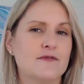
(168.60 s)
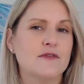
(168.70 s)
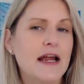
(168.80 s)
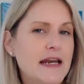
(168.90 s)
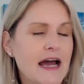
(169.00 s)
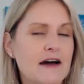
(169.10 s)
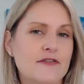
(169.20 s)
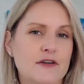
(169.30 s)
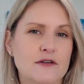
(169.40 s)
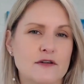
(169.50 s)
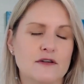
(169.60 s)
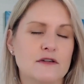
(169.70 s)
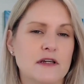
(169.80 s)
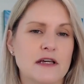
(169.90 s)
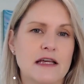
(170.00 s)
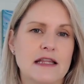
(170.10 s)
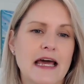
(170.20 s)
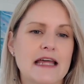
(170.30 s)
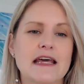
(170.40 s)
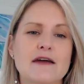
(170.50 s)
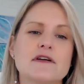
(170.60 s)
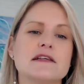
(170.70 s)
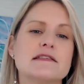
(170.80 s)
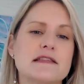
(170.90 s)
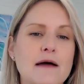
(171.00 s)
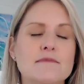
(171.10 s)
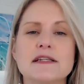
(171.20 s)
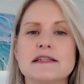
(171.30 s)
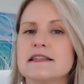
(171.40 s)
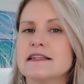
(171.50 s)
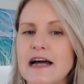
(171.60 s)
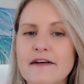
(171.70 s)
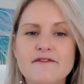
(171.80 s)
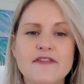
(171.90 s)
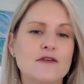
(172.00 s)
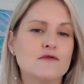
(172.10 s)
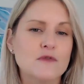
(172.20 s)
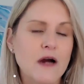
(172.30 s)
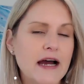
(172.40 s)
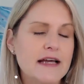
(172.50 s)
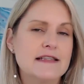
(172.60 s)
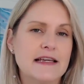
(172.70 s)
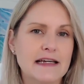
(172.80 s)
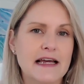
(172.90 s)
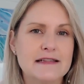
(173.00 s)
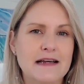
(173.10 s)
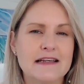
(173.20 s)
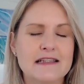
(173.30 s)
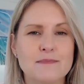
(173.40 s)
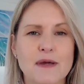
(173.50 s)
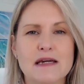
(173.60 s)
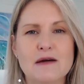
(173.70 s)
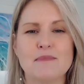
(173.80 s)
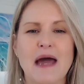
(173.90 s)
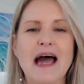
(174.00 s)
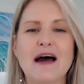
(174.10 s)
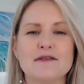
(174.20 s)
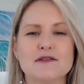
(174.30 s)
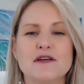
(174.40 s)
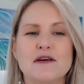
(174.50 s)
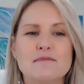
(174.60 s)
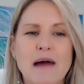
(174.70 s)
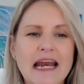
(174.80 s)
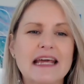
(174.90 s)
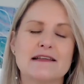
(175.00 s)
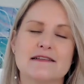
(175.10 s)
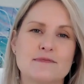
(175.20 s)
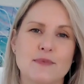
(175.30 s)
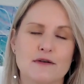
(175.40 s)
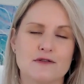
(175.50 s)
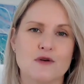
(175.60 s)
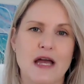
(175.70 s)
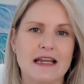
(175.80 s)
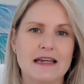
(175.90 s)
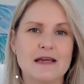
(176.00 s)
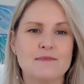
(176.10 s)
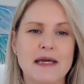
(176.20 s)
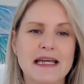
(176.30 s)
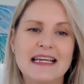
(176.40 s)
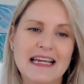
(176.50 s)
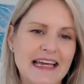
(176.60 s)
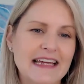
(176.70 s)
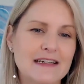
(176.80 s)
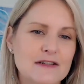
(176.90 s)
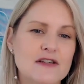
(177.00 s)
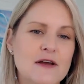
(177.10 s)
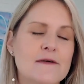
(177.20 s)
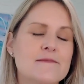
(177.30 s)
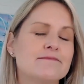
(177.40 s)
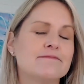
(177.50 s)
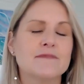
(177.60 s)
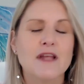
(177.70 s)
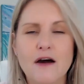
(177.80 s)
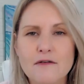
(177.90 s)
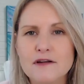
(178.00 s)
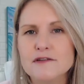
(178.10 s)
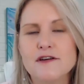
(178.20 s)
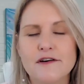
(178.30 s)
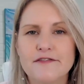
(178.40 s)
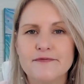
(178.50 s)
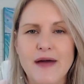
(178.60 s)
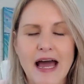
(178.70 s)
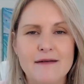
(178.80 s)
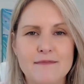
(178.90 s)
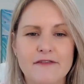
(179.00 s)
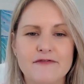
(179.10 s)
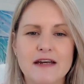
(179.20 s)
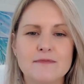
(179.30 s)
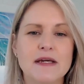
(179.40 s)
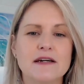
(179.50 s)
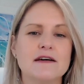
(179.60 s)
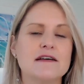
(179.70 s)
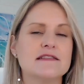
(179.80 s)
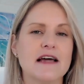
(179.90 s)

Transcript: right now for you that there is some discomfort rising as I speak about money and spirituality being linked, hold on to your hat, my friend, because